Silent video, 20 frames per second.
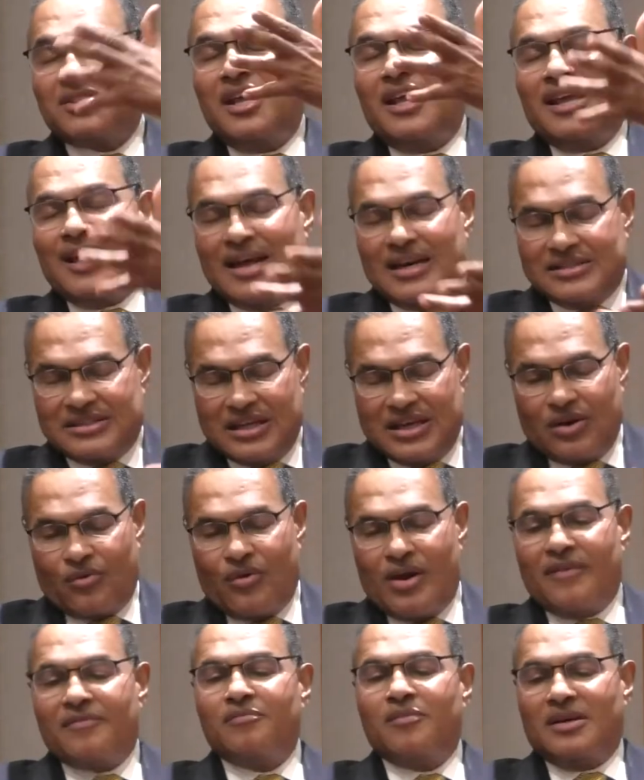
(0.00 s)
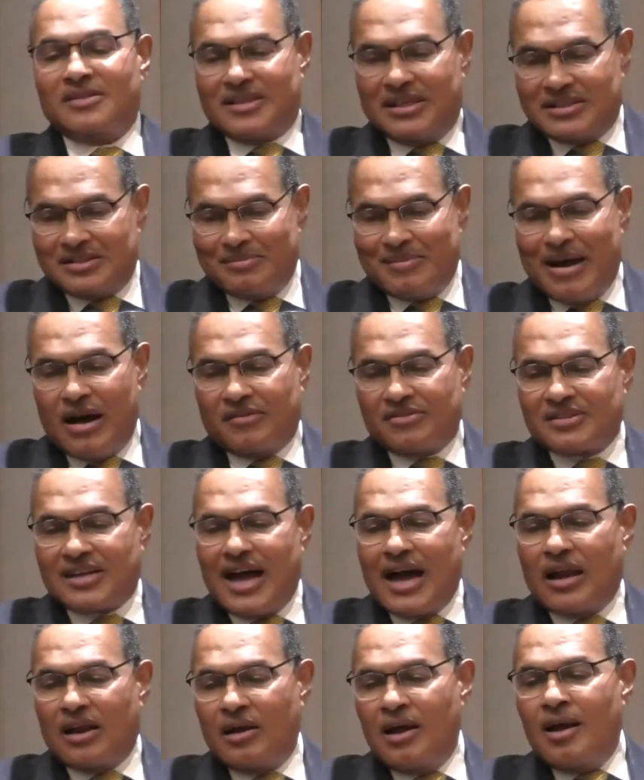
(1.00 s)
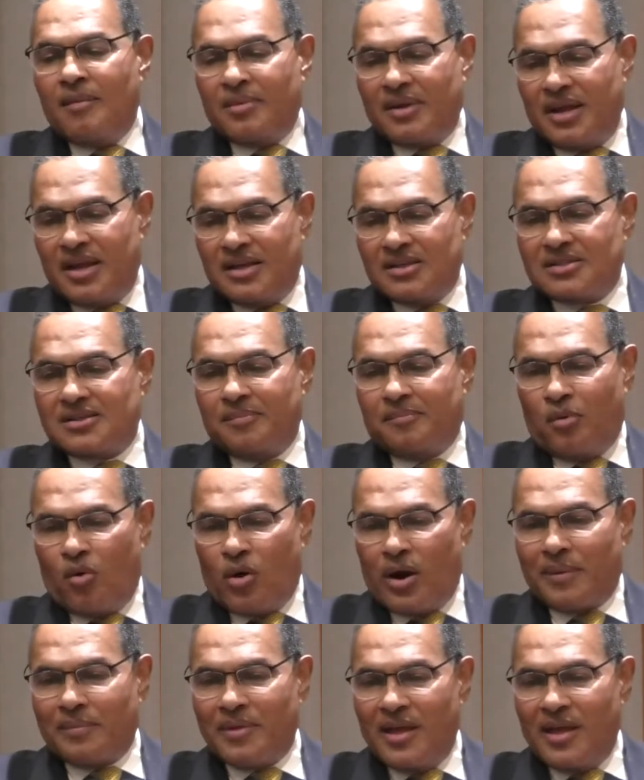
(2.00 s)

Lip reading: got his undergrad from us as a Miles Scholar. But here's the point.